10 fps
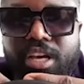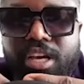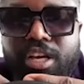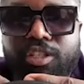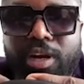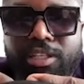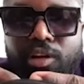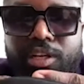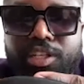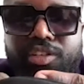So as
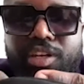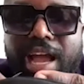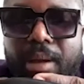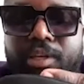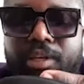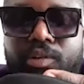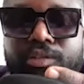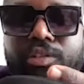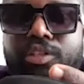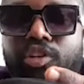long as you're happy
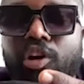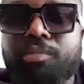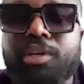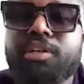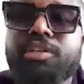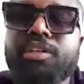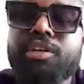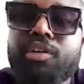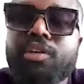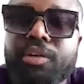going to the job
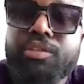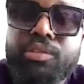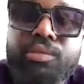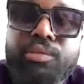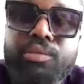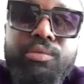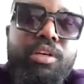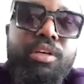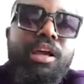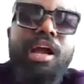you're going to,
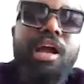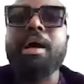I'm happy